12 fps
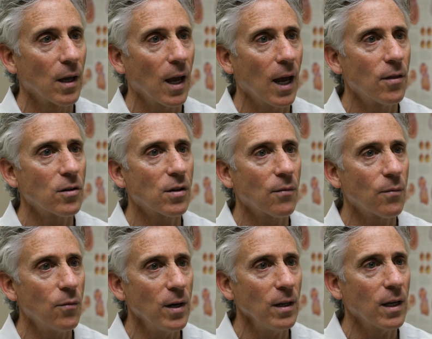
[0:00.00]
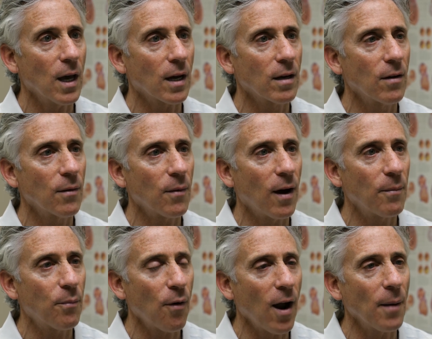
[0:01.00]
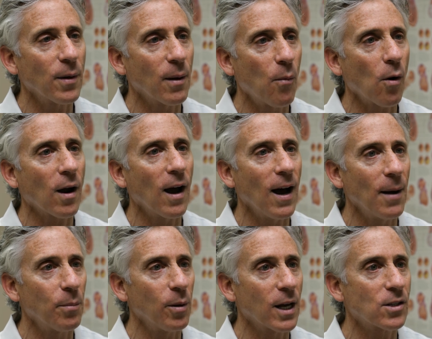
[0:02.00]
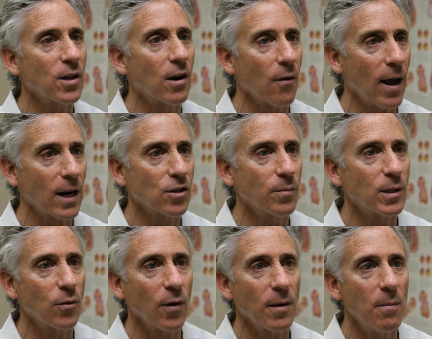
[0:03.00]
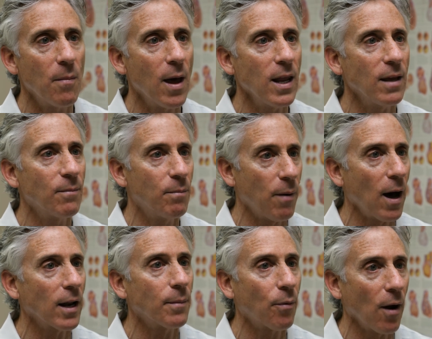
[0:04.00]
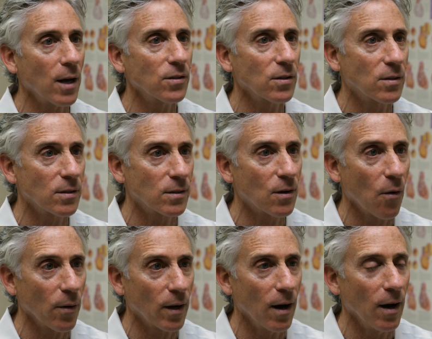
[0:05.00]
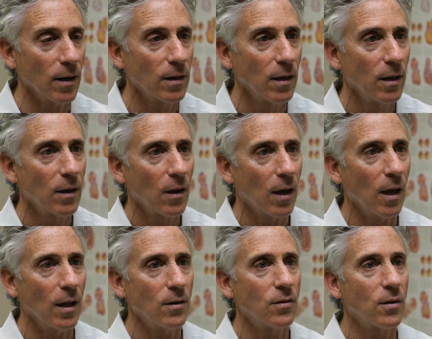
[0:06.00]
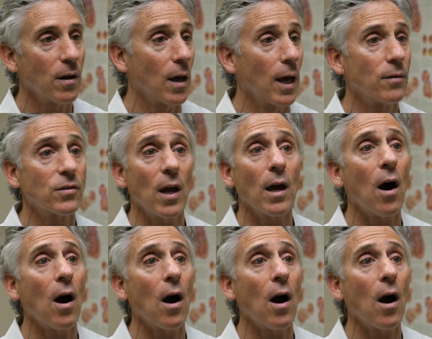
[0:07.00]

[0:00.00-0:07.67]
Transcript: And there's a really a, a, probably a more complex interaction between many body processes going on and, and say